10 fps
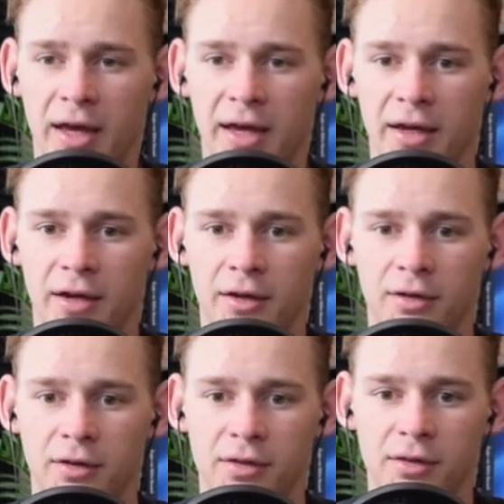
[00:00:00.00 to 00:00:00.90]

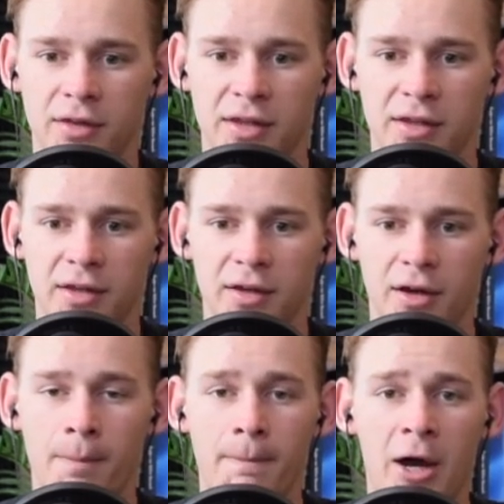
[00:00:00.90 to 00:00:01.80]
and the
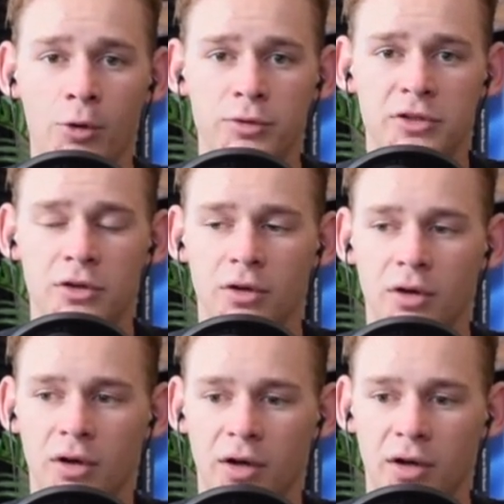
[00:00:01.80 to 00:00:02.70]
amount,
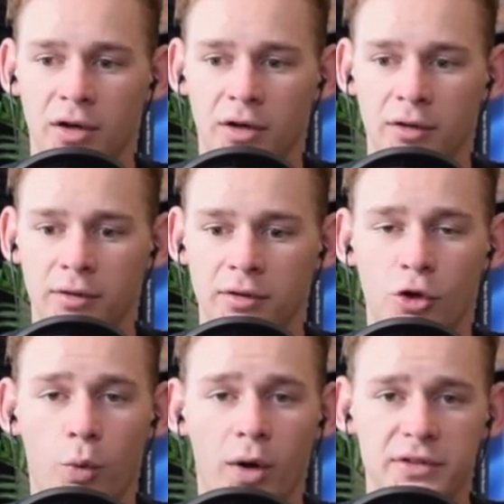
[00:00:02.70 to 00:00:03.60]
uh,
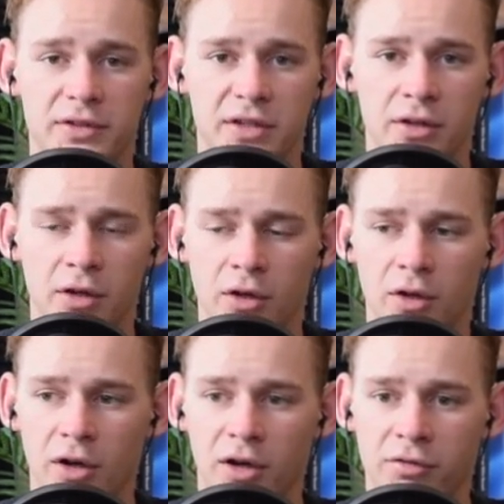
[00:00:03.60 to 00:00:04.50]
the quantity
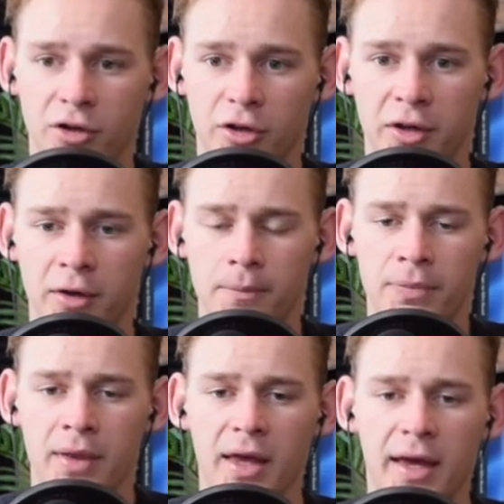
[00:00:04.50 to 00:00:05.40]
of the good
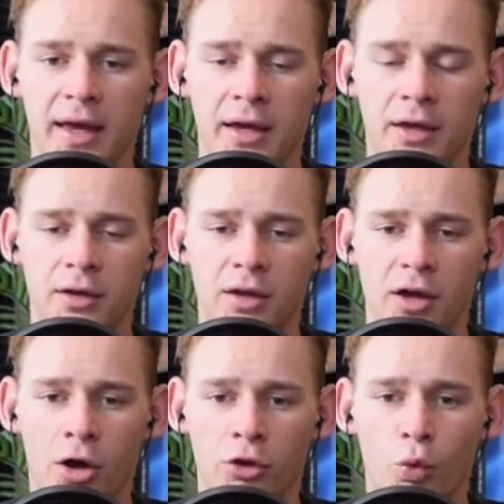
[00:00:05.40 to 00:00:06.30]
and
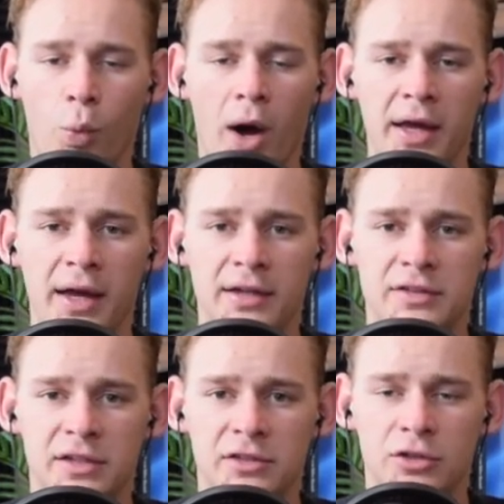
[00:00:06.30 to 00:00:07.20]
on the
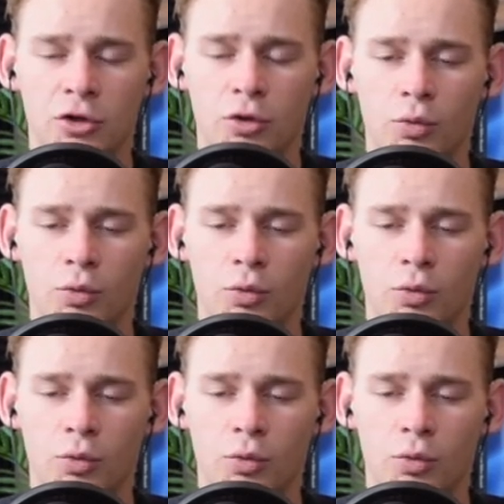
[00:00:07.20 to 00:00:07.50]
y-axis,